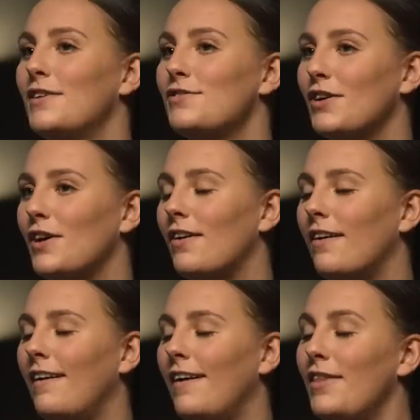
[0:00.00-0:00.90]
So
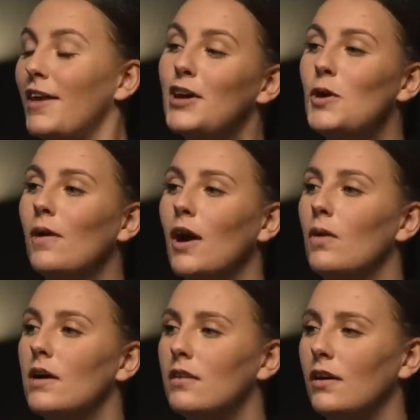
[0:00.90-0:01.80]
they knew where I
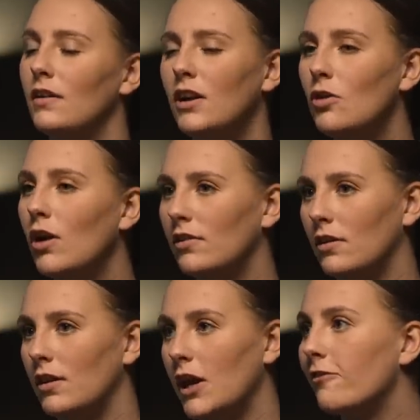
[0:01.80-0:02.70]
was, and they knew not
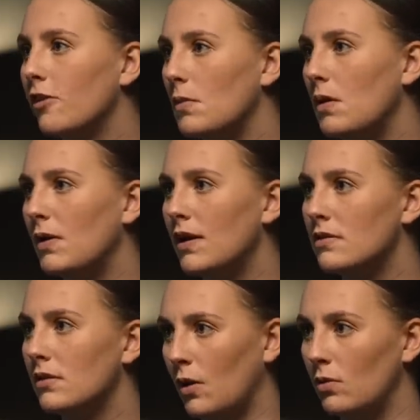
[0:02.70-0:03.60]
to hear from me
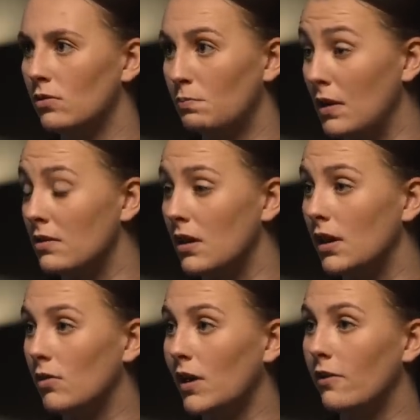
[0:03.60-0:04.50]
because I was busy
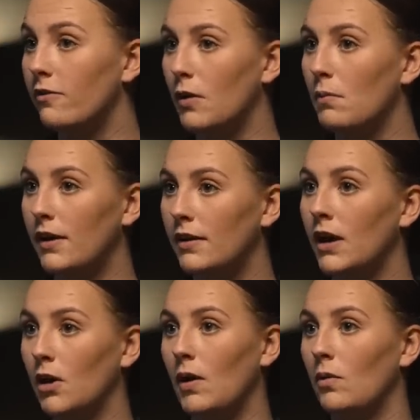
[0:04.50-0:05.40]
and I was having fun, but I did
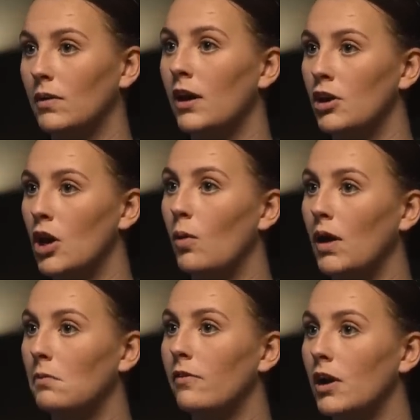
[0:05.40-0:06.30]
tell them I would let you know when
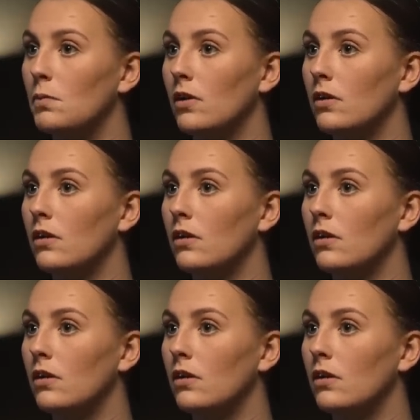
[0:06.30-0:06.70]
I'm available.